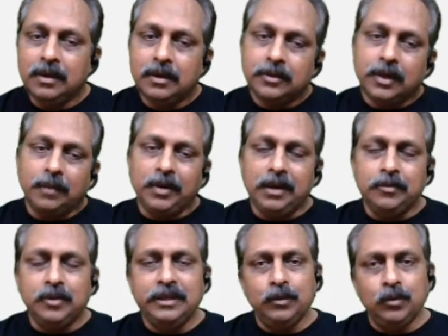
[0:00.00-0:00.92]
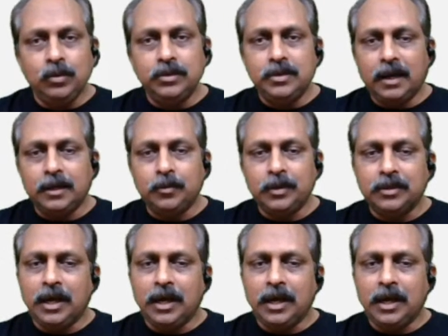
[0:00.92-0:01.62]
Sometimes we use that with